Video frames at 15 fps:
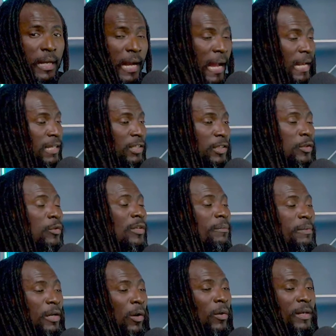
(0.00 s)
and you will
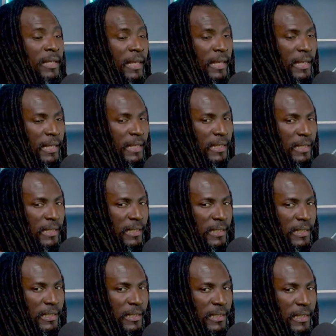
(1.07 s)
be okay.
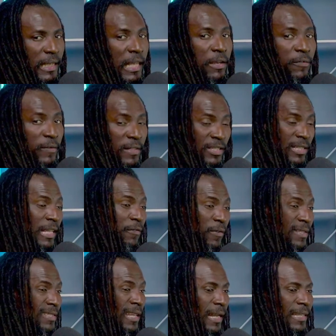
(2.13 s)
If
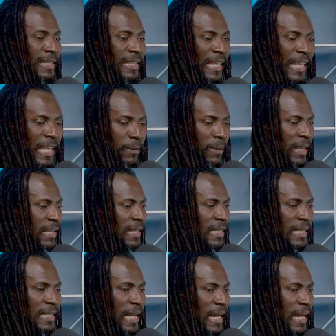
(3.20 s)
it's not game and you need